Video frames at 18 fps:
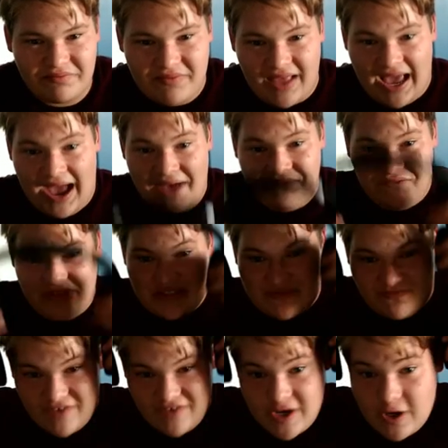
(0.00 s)
half of
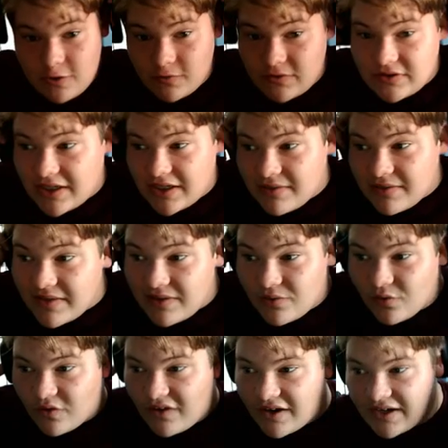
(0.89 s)
this video done
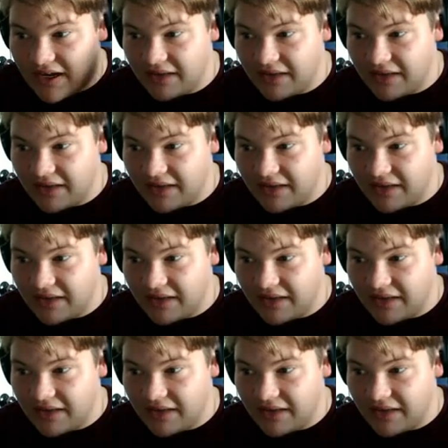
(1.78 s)
in one